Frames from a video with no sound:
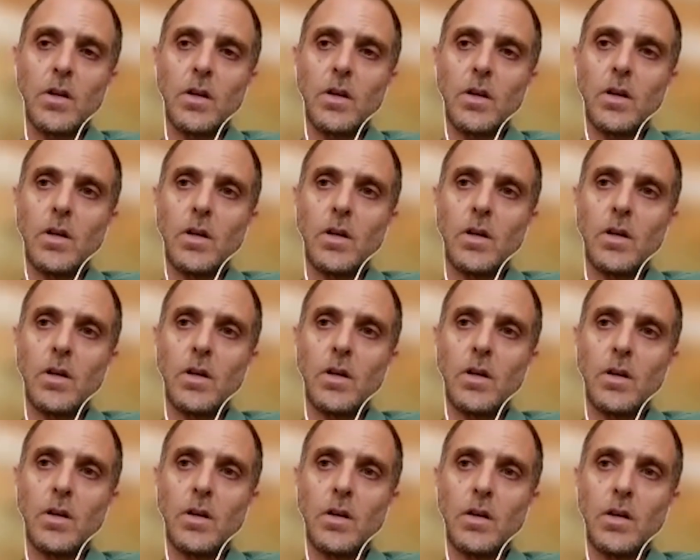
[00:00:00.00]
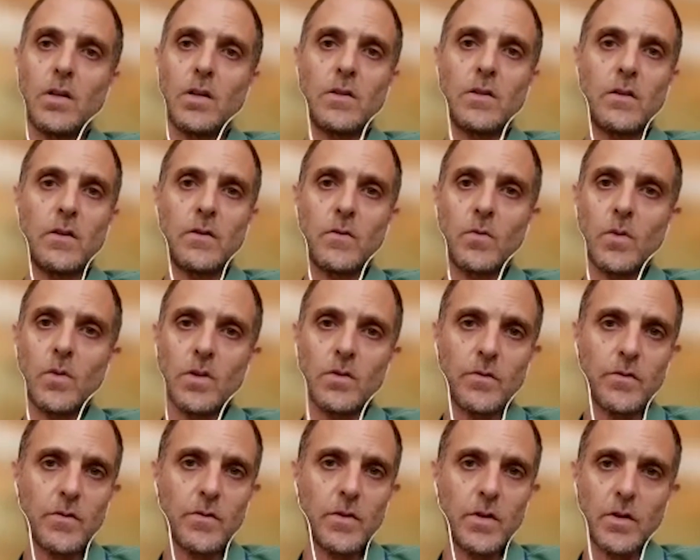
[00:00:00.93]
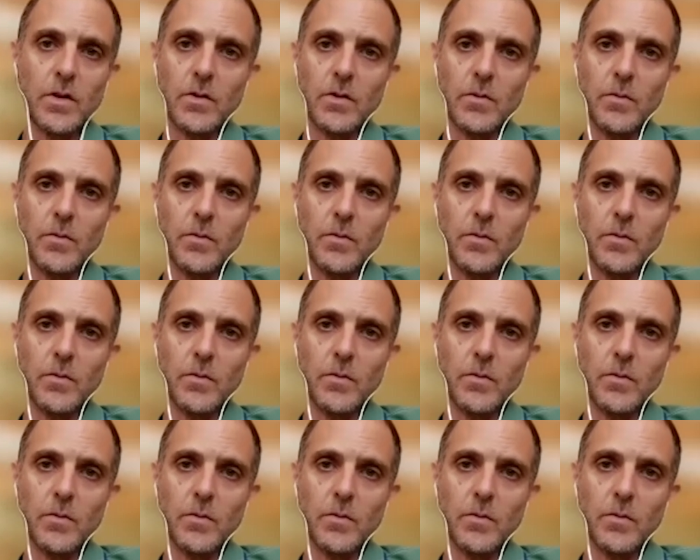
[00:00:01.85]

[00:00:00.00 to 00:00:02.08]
He's one of the